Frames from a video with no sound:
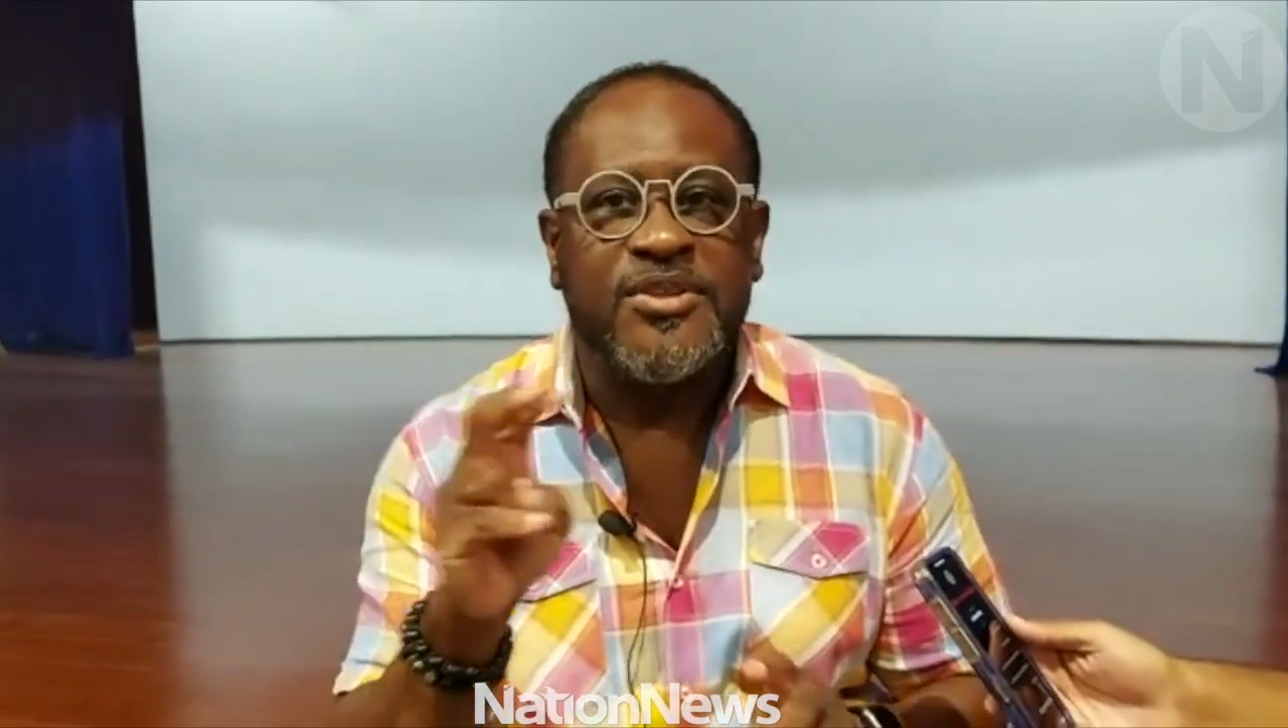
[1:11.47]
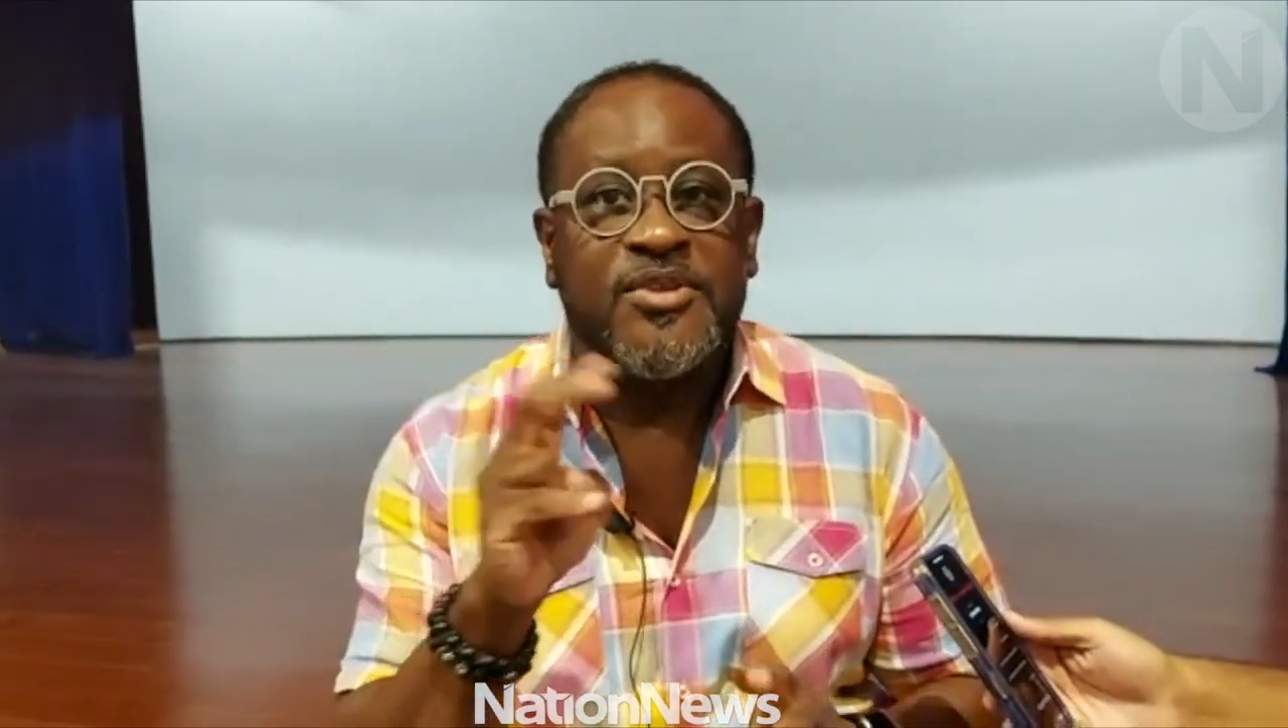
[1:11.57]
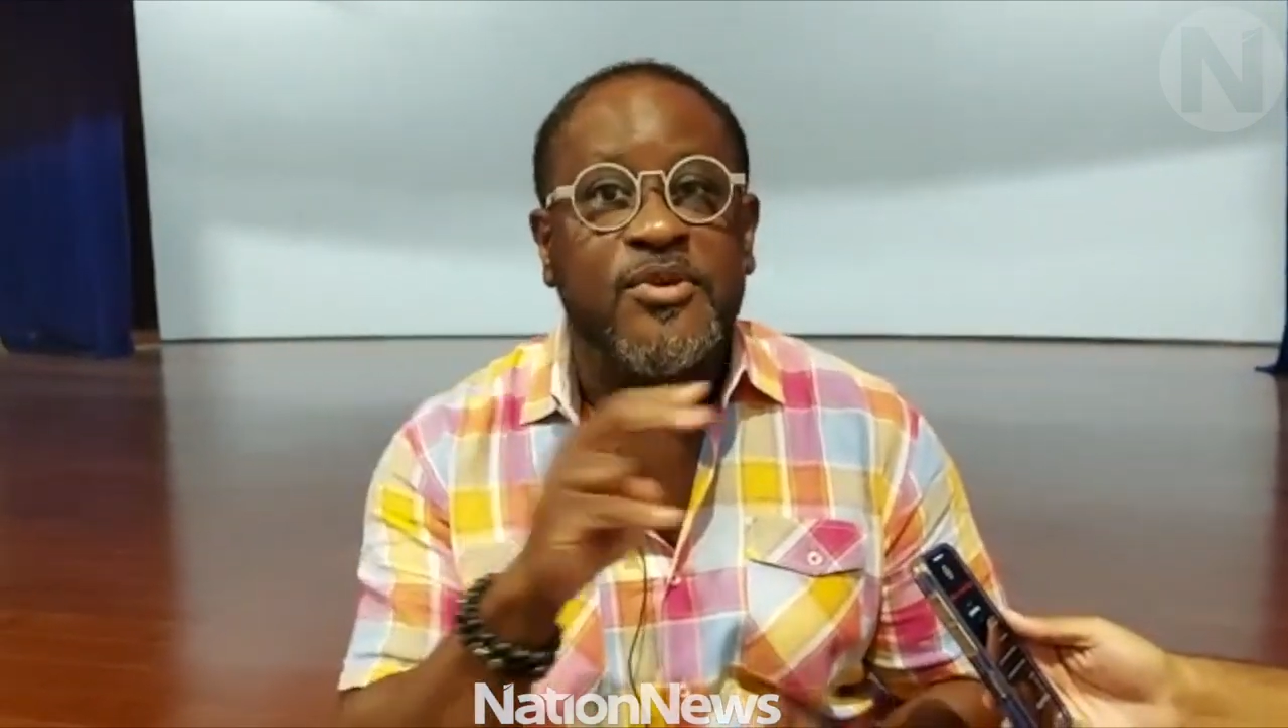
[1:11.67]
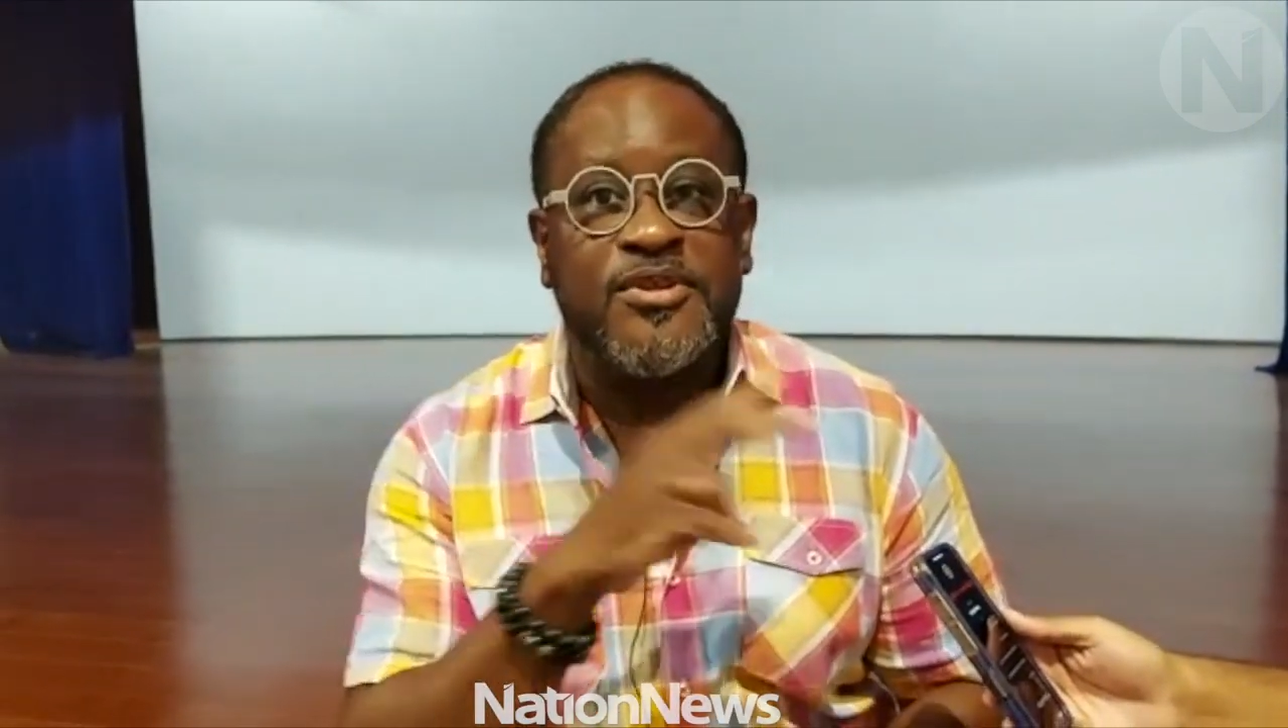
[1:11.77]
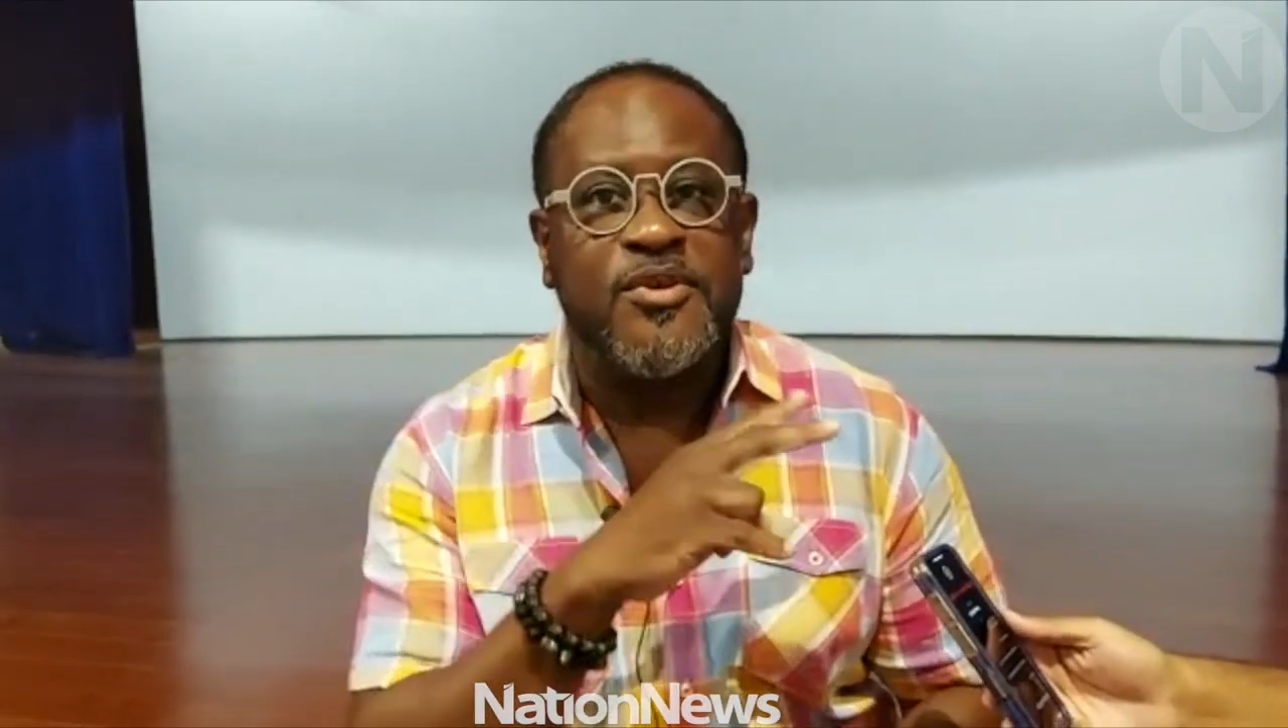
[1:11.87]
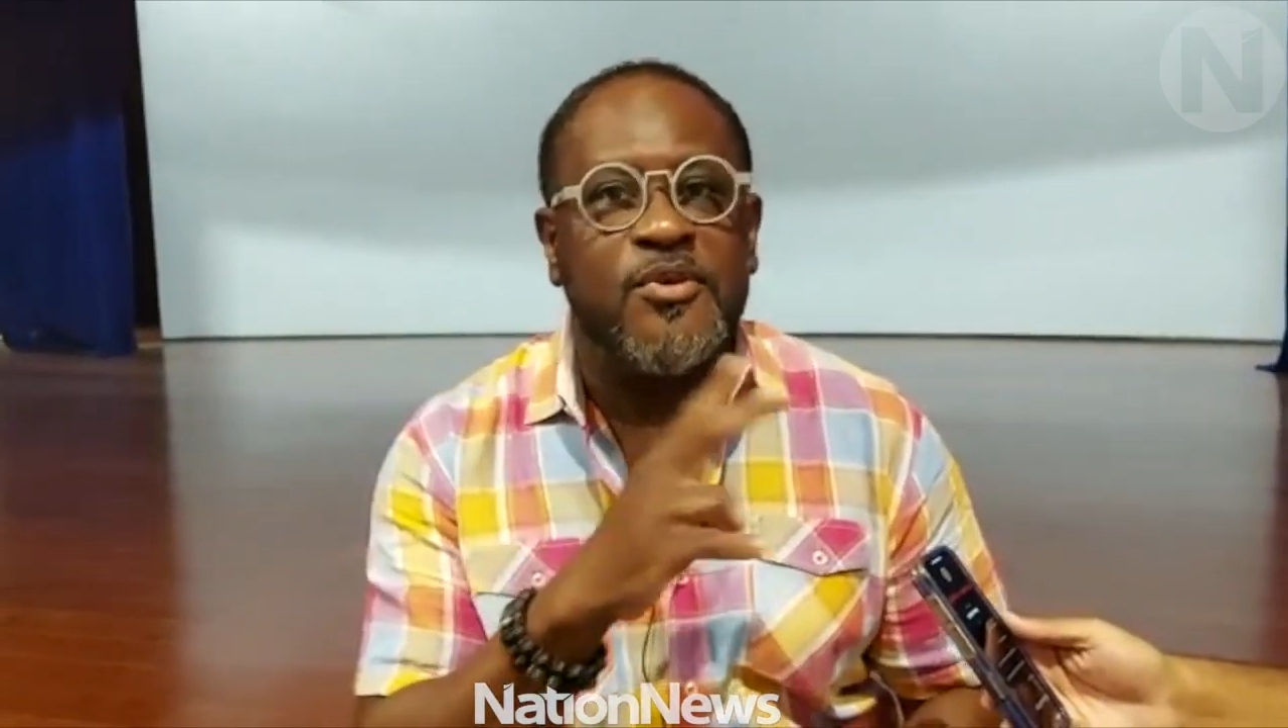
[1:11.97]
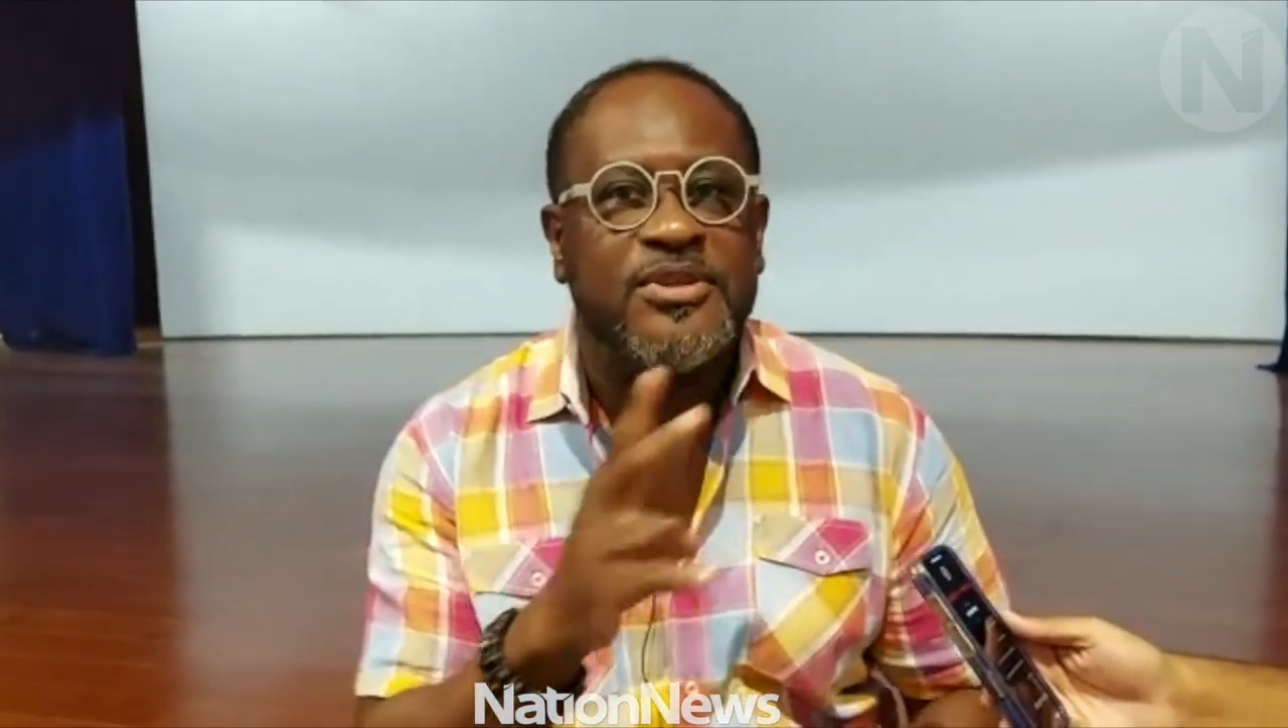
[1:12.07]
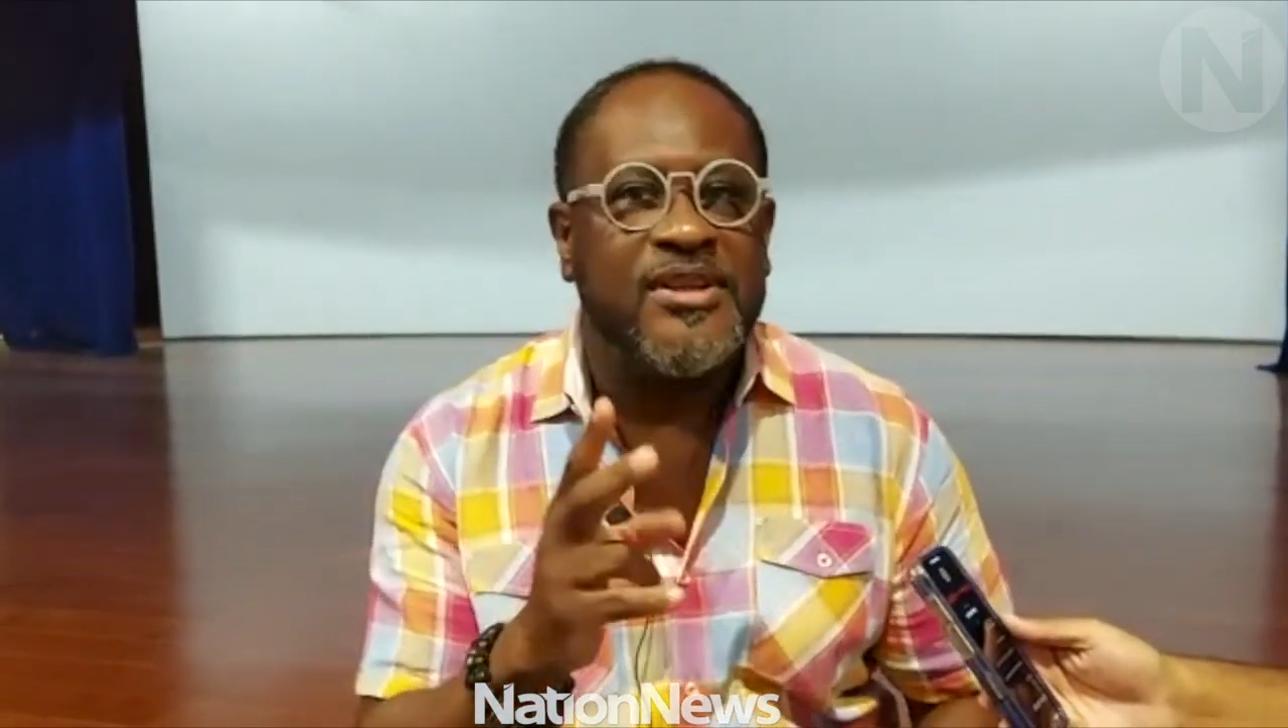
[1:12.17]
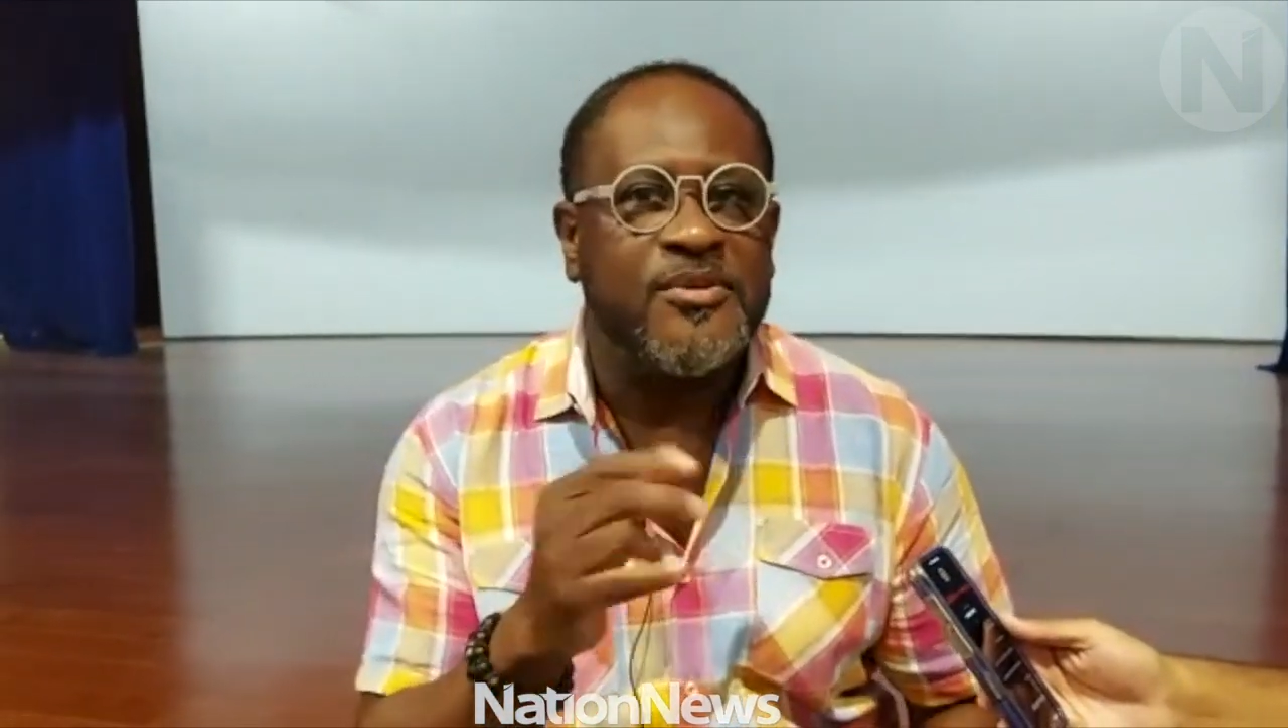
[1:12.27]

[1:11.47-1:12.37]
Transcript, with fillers: the so-and-so hotel.